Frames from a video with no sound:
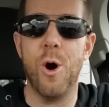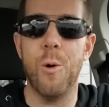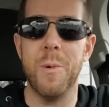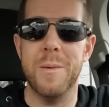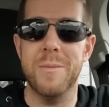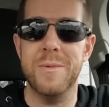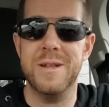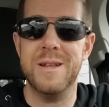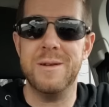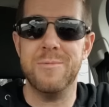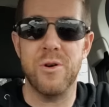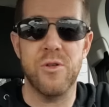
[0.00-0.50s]

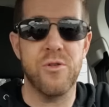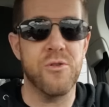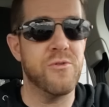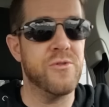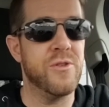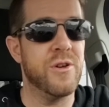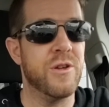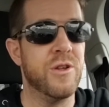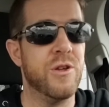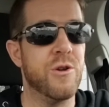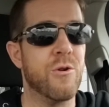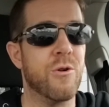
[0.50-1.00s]
women, whether
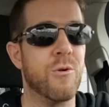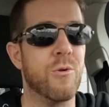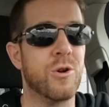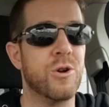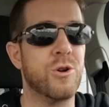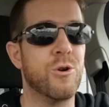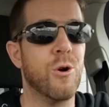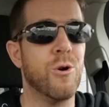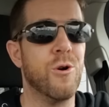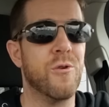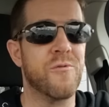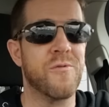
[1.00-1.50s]
they're your
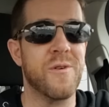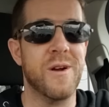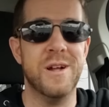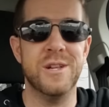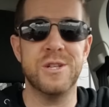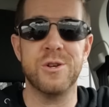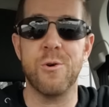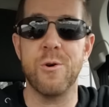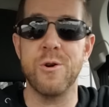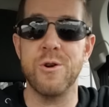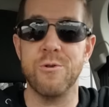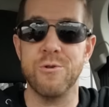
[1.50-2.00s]

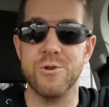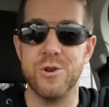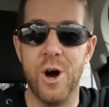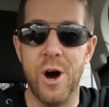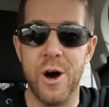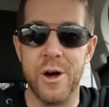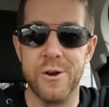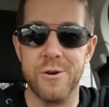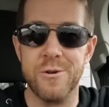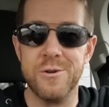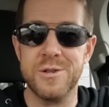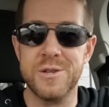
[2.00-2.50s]
girlfriends or your
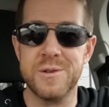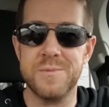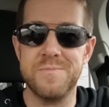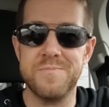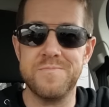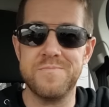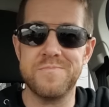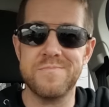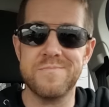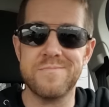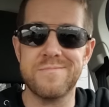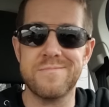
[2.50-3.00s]
daughters,
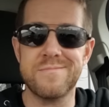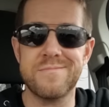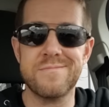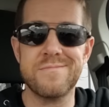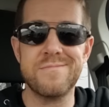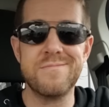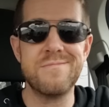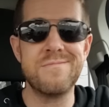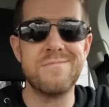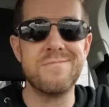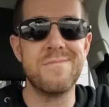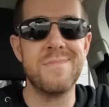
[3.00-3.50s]

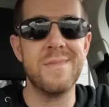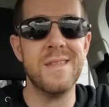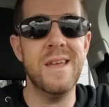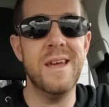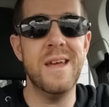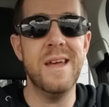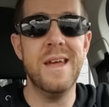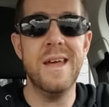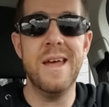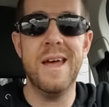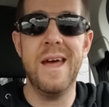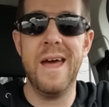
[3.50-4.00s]

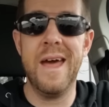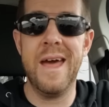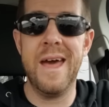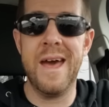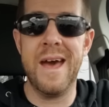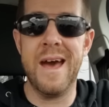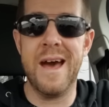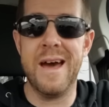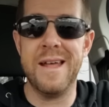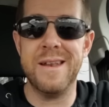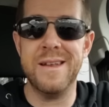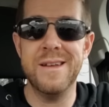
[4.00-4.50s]

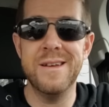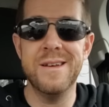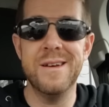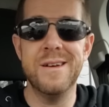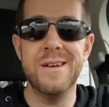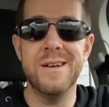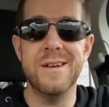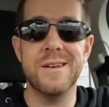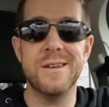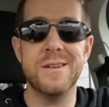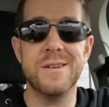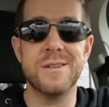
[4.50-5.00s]
and
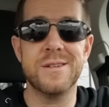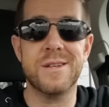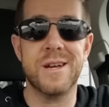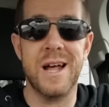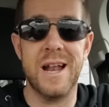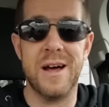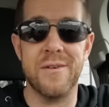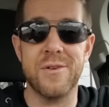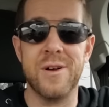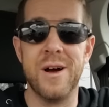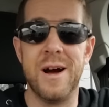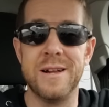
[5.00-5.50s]
cut
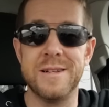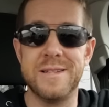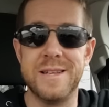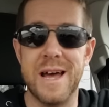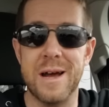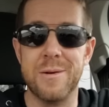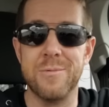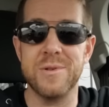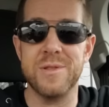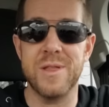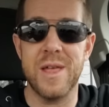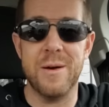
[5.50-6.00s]
off
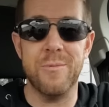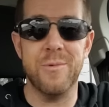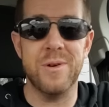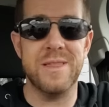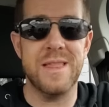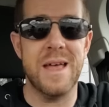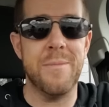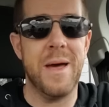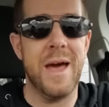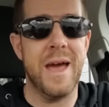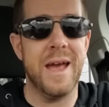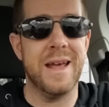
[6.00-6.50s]
contact with
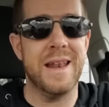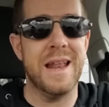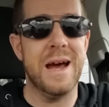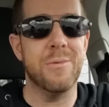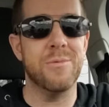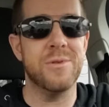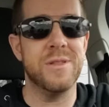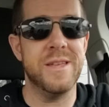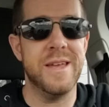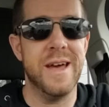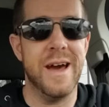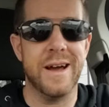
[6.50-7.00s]
them hanging out
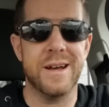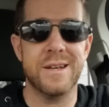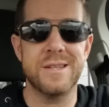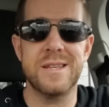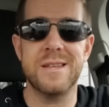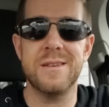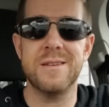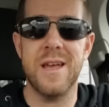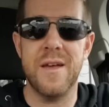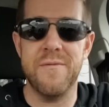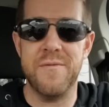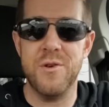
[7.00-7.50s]
with the
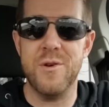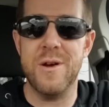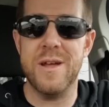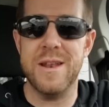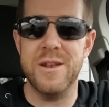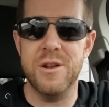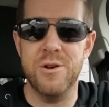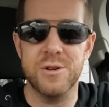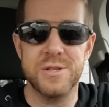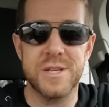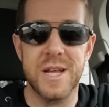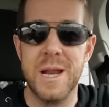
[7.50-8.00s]
ex. If you
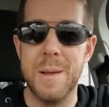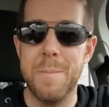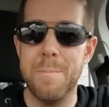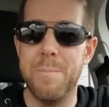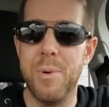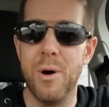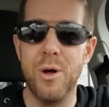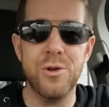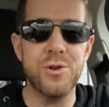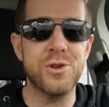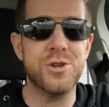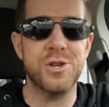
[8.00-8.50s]
notice any
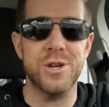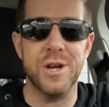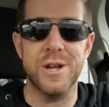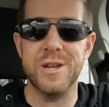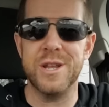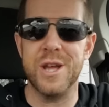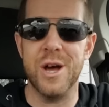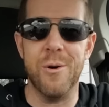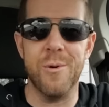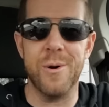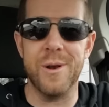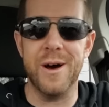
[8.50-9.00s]
bullshit
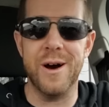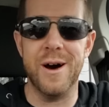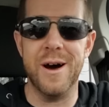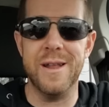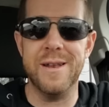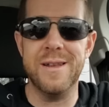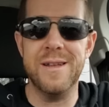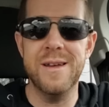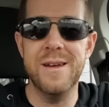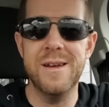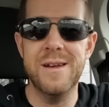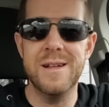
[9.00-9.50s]
going
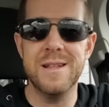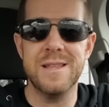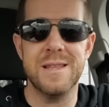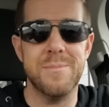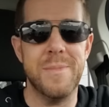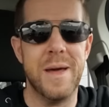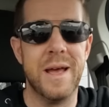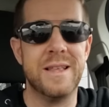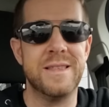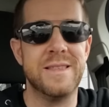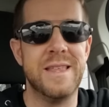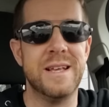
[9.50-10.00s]
on to
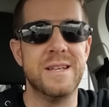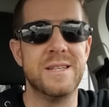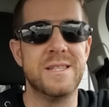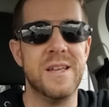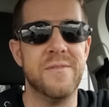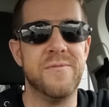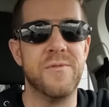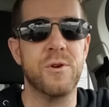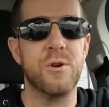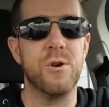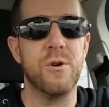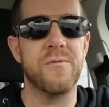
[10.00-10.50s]
make things
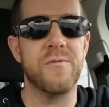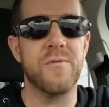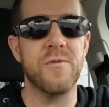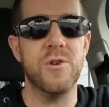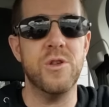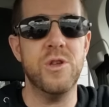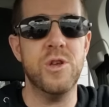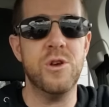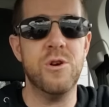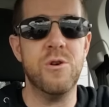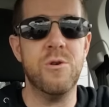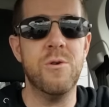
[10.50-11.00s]
difficult for
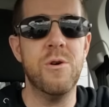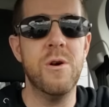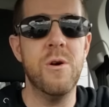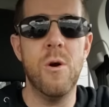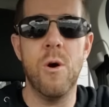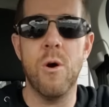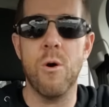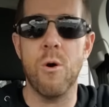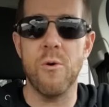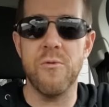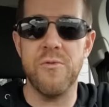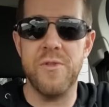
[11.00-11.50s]
you
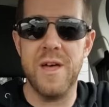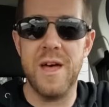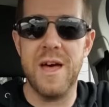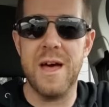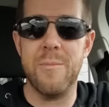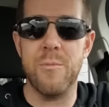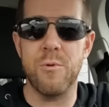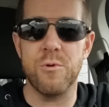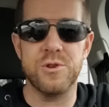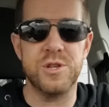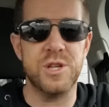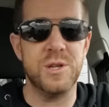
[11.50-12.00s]
or
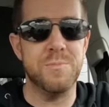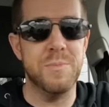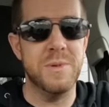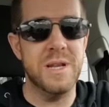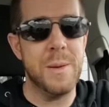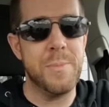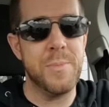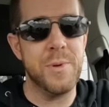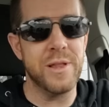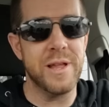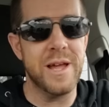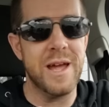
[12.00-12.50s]
them, or she's
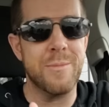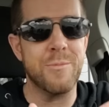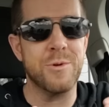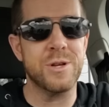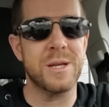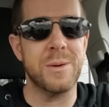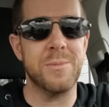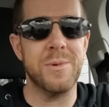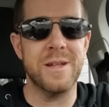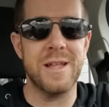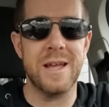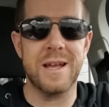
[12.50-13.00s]
manipulating or
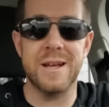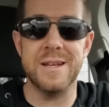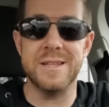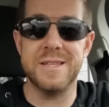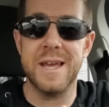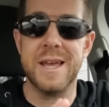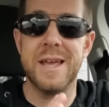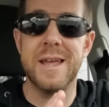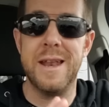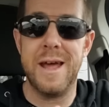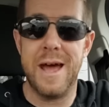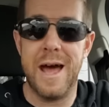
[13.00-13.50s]
something like that, because
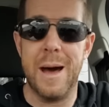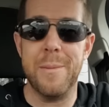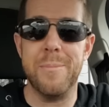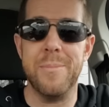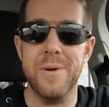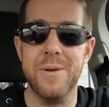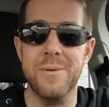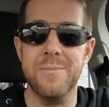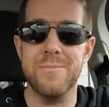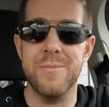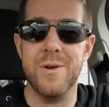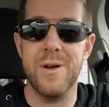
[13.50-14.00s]
it can
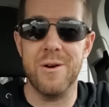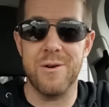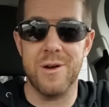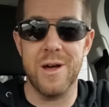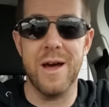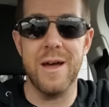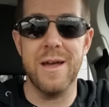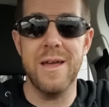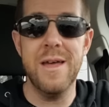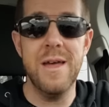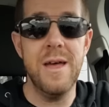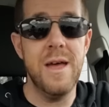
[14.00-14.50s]
happen,
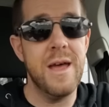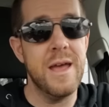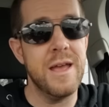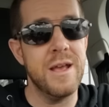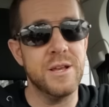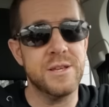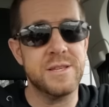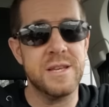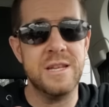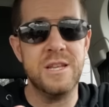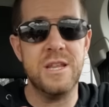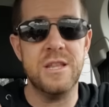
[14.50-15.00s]
okay?
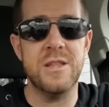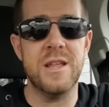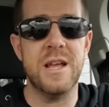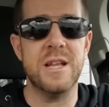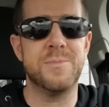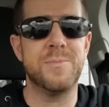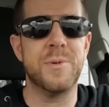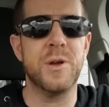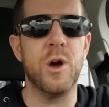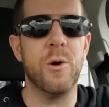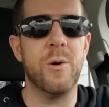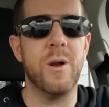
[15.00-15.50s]
You said it's
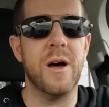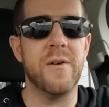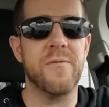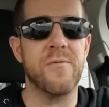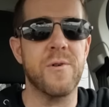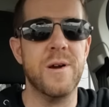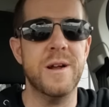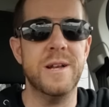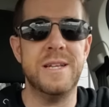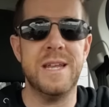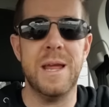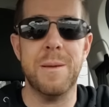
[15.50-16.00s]
been going on
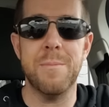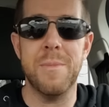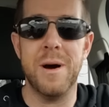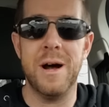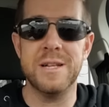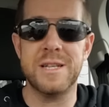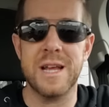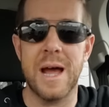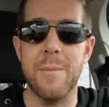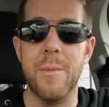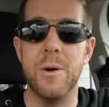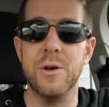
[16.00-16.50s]
for 18
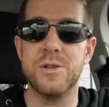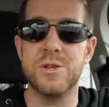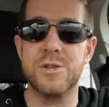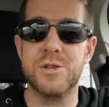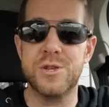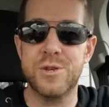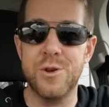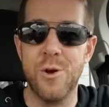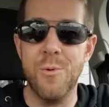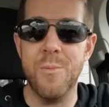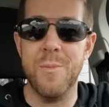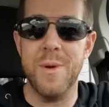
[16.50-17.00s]
months. I'm
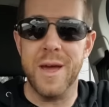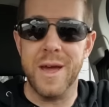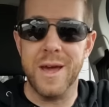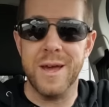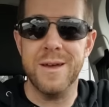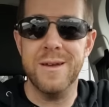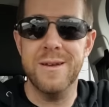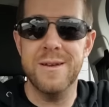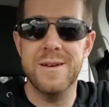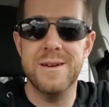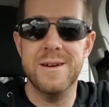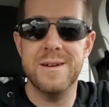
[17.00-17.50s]

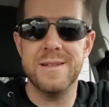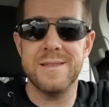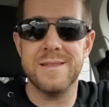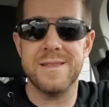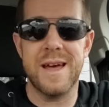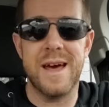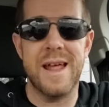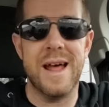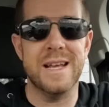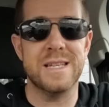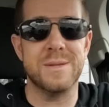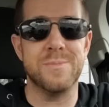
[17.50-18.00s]
assuming
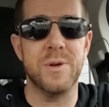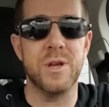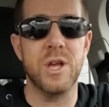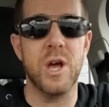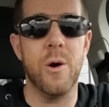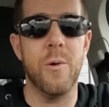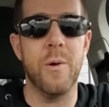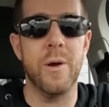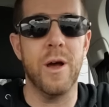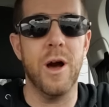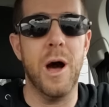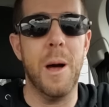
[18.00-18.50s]
that hasn't been
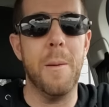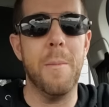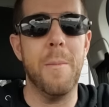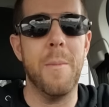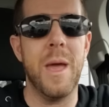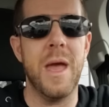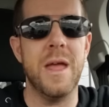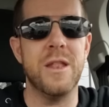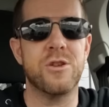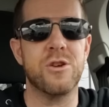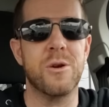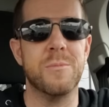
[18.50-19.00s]
going on
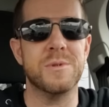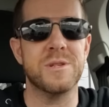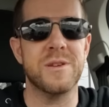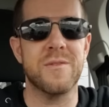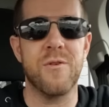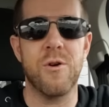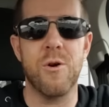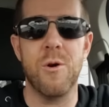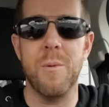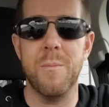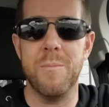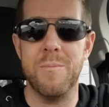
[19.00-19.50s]
in terms of
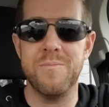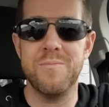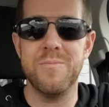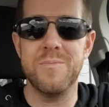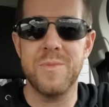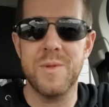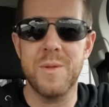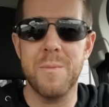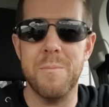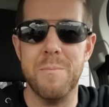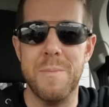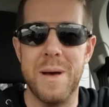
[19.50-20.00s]
her
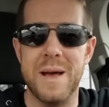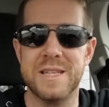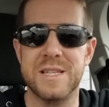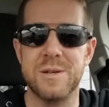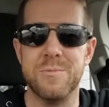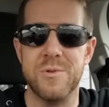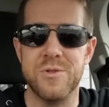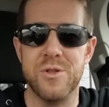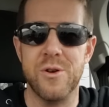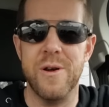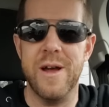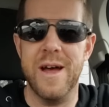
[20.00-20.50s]
messing
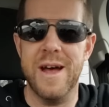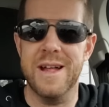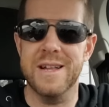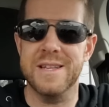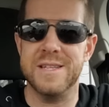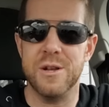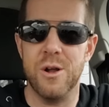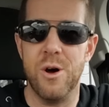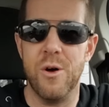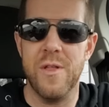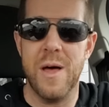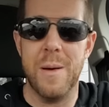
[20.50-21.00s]
with their heads
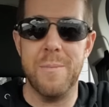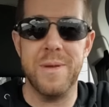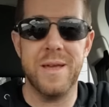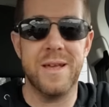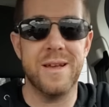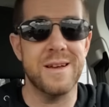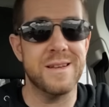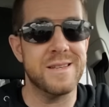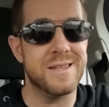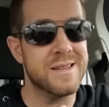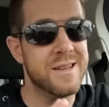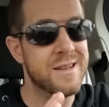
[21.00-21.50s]
and all that,
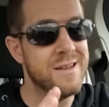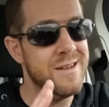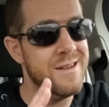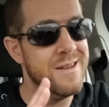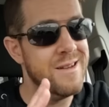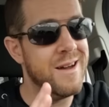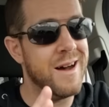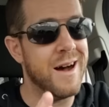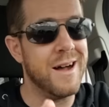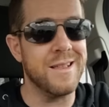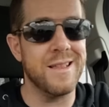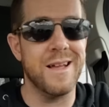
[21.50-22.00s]
because
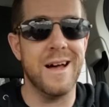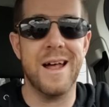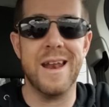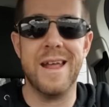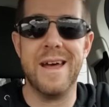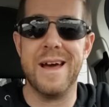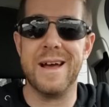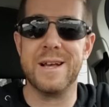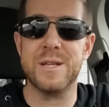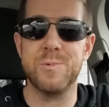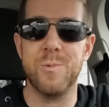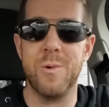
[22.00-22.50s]
a lot of
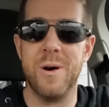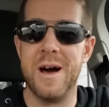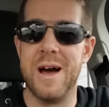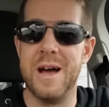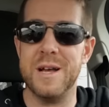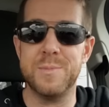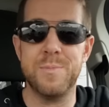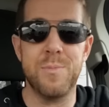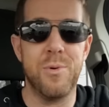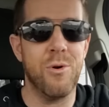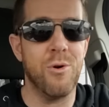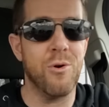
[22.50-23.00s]

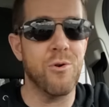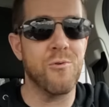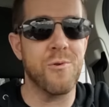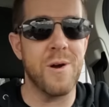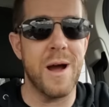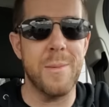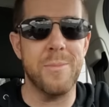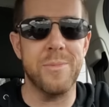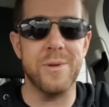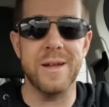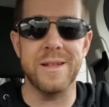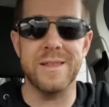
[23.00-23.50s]
ex-wives pull
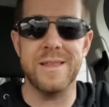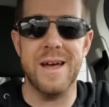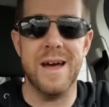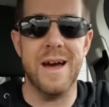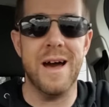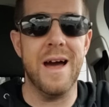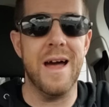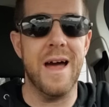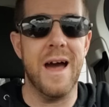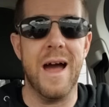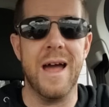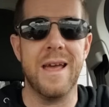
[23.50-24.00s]
crap like
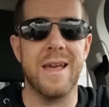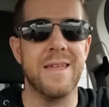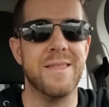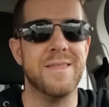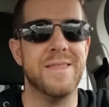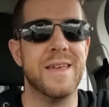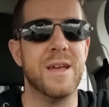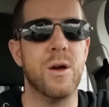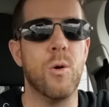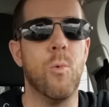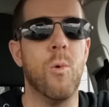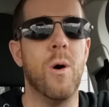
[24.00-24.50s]
that. I can
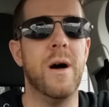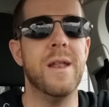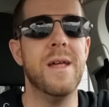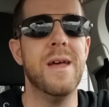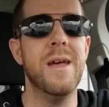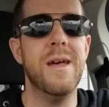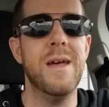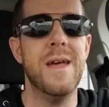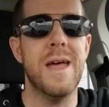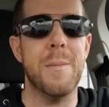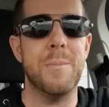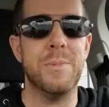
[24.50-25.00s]
think of one
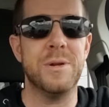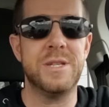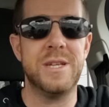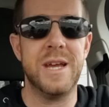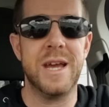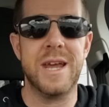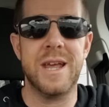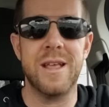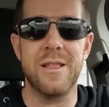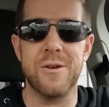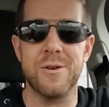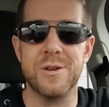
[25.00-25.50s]
in
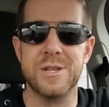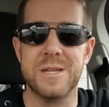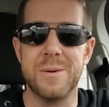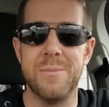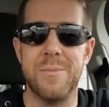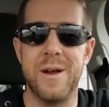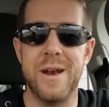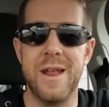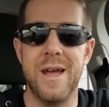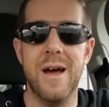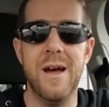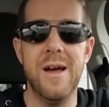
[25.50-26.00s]
particular,
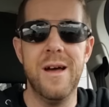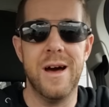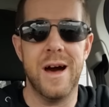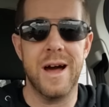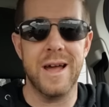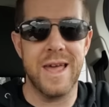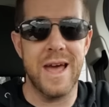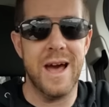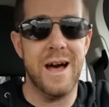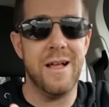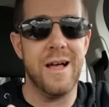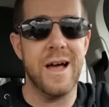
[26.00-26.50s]
a
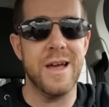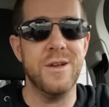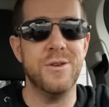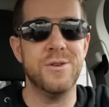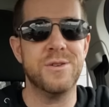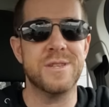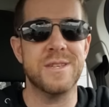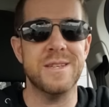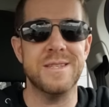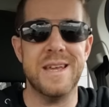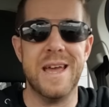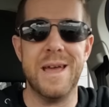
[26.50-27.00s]
gal I
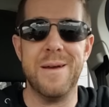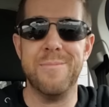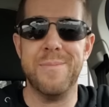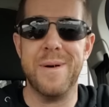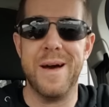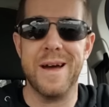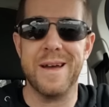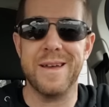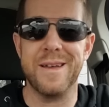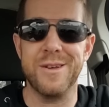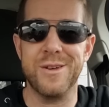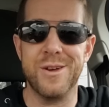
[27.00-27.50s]
used to date
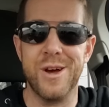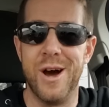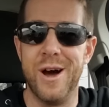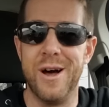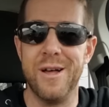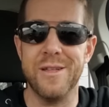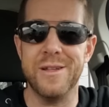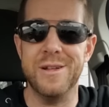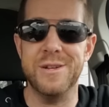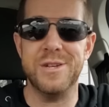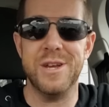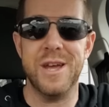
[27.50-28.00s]
back in
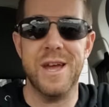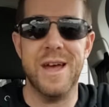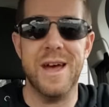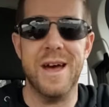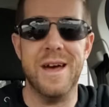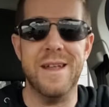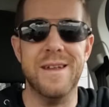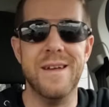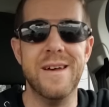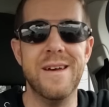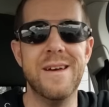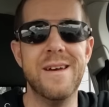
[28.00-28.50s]
college, and